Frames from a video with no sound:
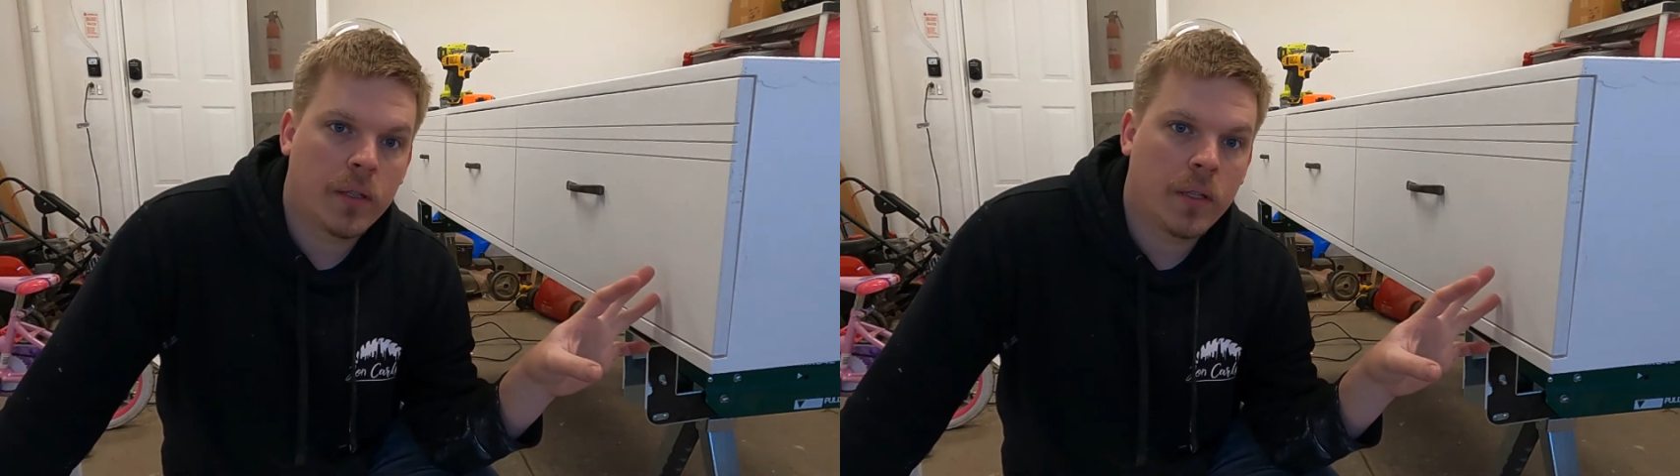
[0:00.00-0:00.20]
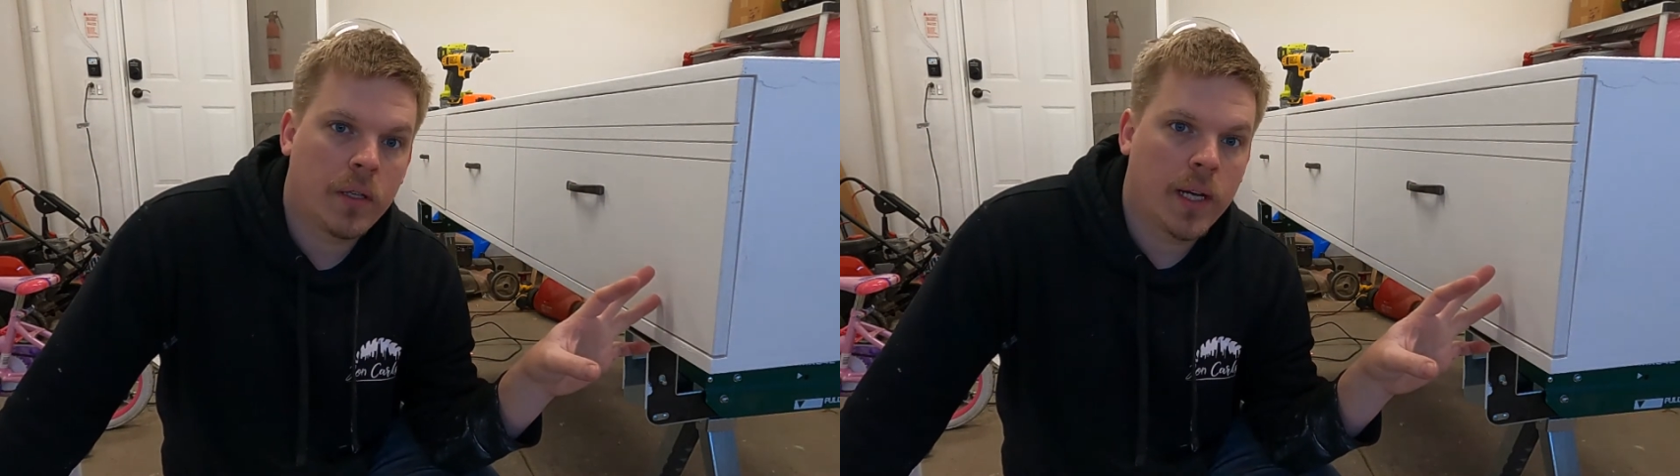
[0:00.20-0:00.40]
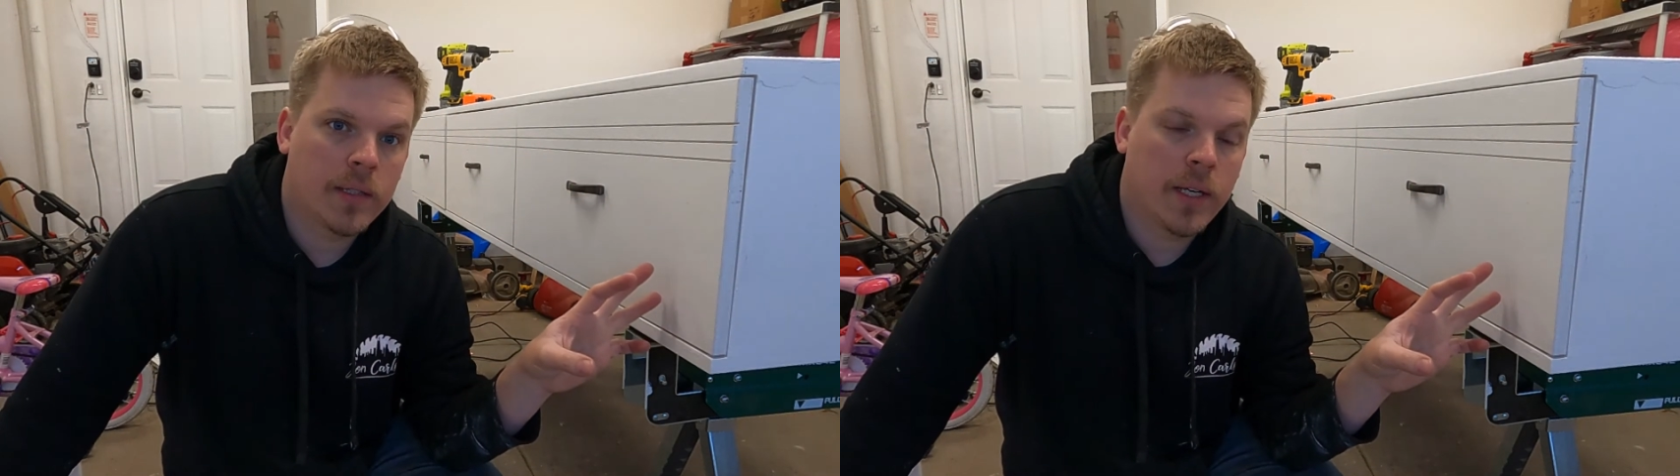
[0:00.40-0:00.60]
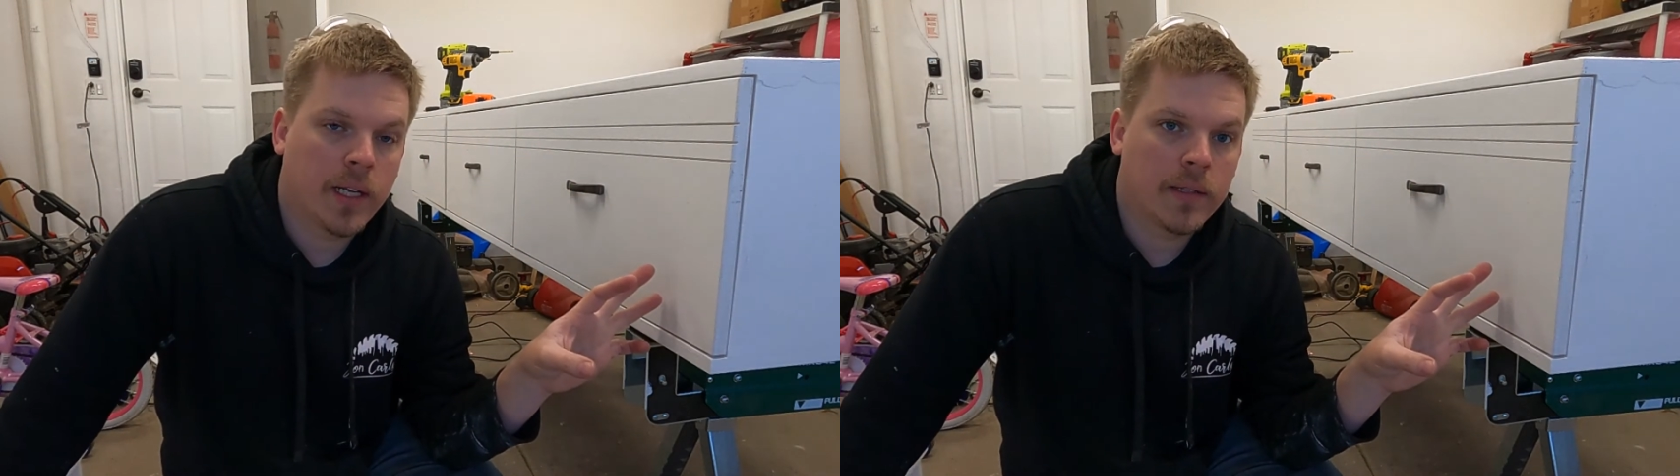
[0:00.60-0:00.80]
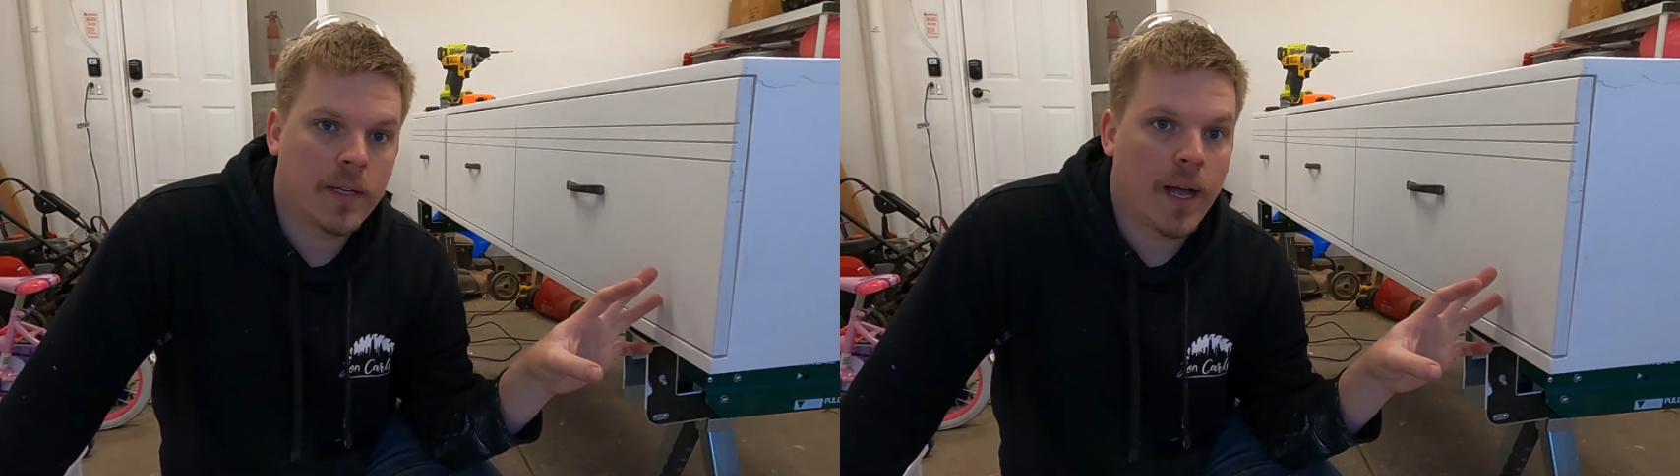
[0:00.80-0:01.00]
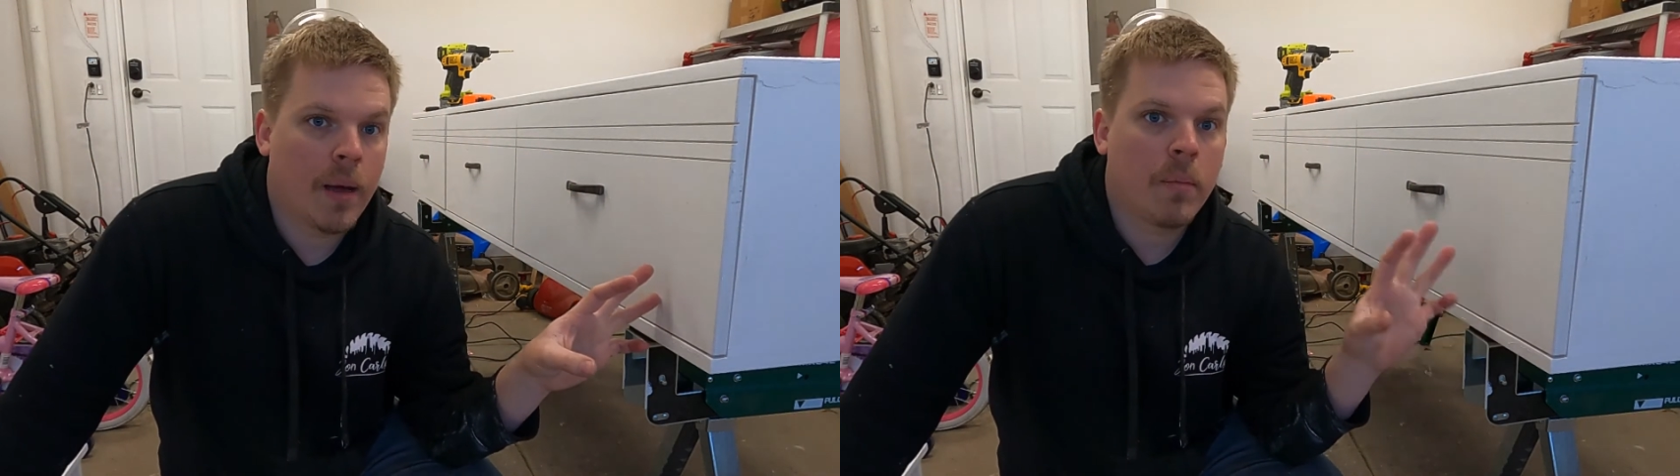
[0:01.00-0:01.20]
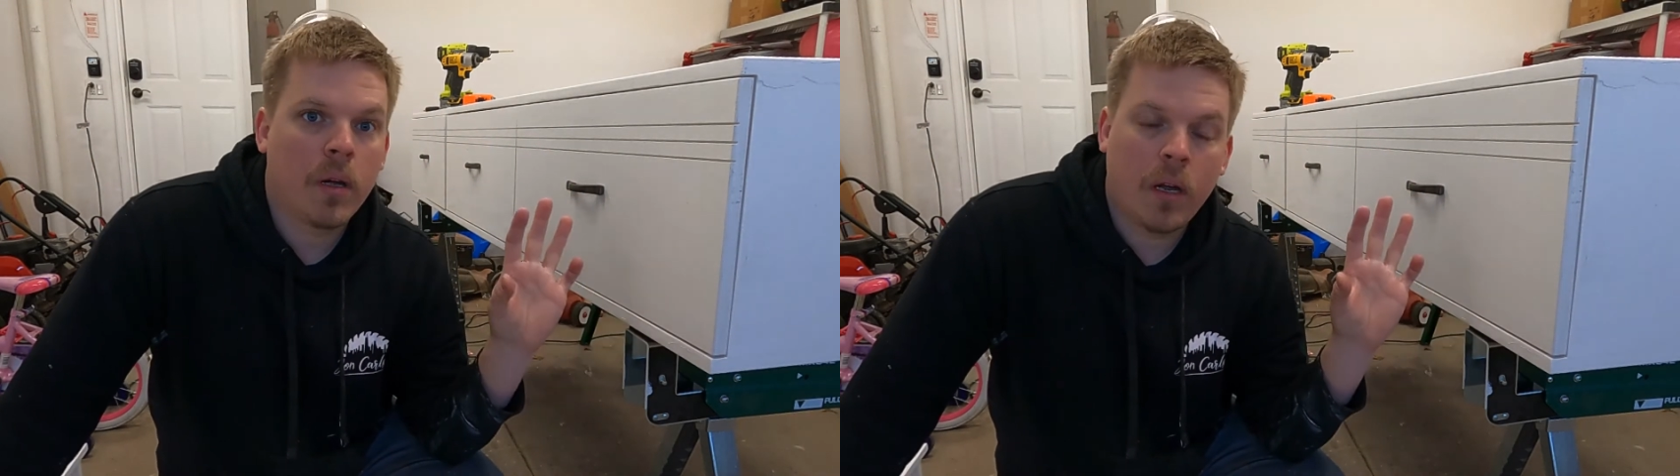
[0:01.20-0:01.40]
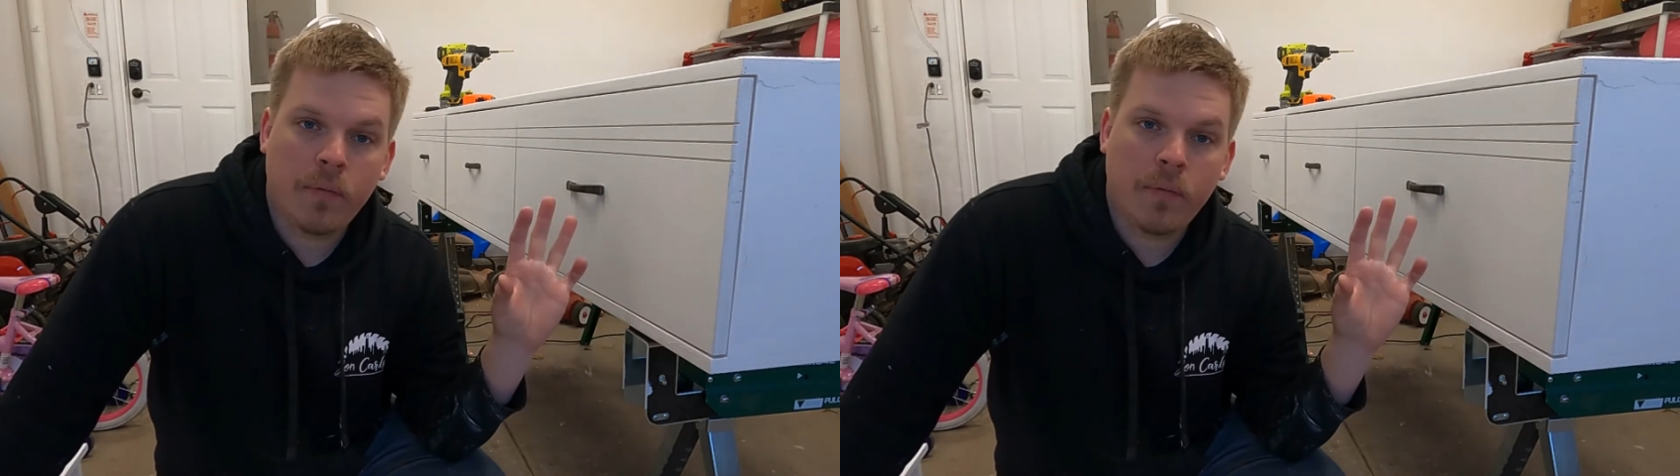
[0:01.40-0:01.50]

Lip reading: you guys taking the time.